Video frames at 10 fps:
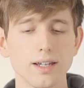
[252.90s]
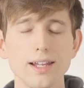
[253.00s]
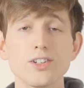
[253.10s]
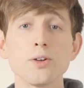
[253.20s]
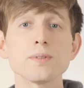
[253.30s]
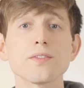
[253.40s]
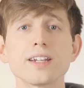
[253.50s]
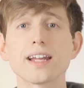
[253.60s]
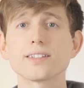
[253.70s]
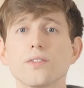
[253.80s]
In terms of
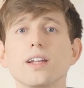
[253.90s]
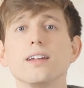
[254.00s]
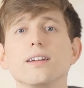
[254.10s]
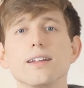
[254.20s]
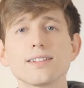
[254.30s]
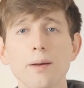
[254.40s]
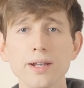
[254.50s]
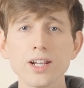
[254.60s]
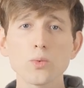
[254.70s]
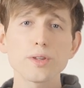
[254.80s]
connectivity, it's
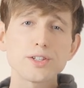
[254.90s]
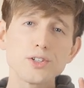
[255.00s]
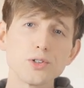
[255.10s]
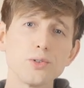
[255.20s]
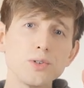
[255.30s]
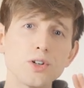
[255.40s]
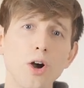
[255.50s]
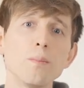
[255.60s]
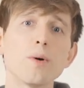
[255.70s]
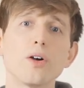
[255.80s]
coming in with 2
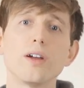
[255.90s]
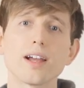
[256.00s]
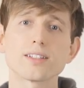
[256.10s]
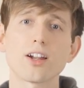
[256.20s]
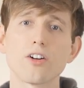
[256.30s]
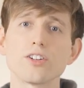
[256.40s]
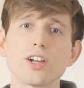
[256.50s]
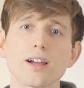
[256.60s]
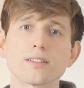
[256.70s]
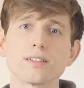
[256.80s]
combo XLR
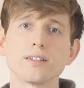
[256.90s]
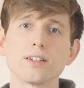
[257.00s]
jacks